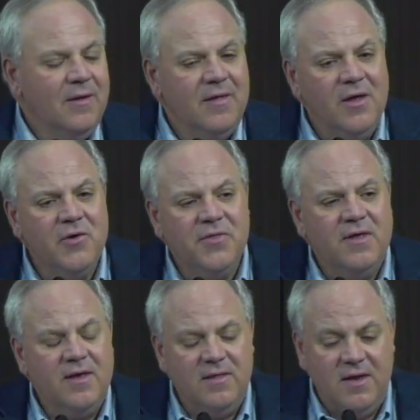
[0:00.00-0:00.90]
The other
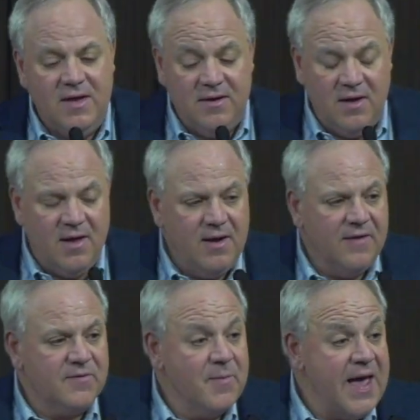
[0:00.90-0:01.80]
thing that he did
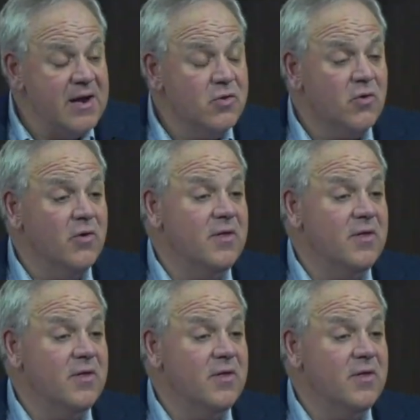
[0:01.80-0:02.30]
as a manager